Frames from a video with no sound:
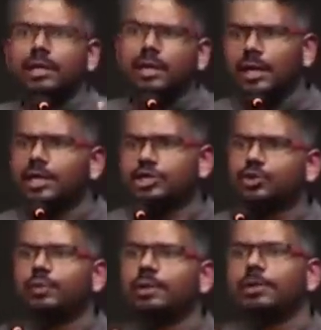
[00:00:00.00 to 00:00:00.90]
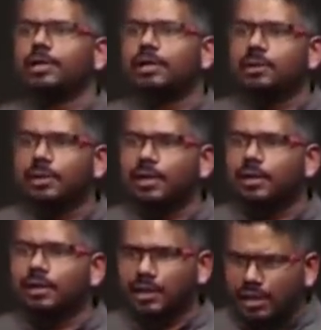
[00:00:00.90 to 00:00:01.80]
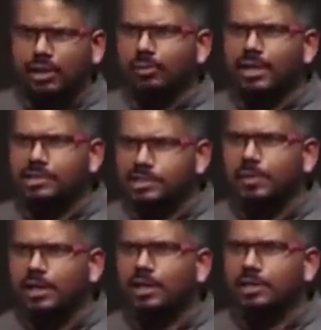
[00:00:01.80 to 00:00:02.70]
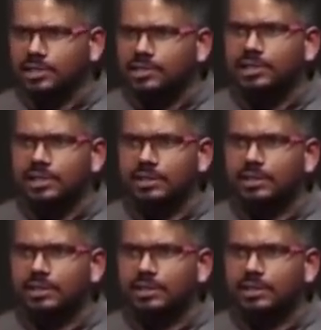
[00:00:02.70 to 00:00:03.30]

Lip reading: English to win a particular debate. Kanaya Kumar doesn't speak in English, does he?